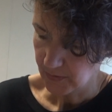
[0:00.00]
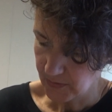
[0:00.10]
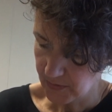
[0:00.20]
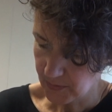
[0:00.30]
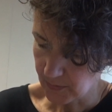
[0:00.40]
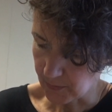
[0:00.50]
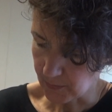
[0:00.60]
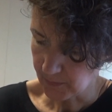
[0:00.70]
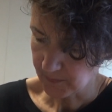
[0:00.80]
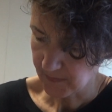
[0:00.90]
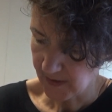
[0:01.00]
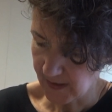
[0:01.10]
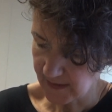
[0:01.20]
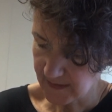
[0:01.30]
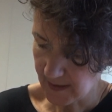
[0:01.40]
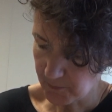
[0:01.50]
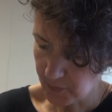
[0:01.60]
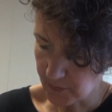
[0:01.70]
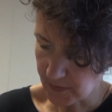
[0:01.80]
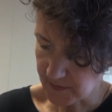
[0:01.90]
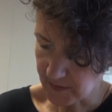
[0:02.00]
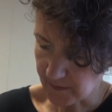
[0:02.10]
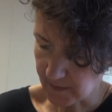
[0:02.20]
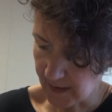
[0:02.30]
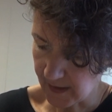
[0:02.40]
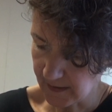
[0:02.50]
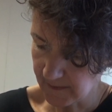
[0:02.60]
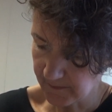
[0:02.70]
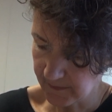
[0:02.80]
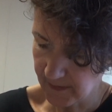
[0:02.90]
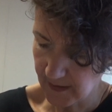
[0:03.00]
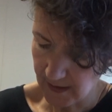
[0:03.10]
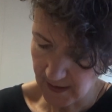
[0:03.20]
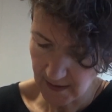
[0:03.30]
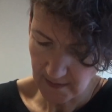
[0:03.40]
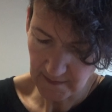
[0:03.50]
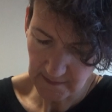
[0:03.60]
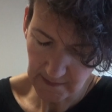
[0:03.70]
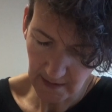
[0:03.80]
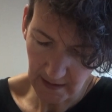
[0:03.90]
So the example that's on there is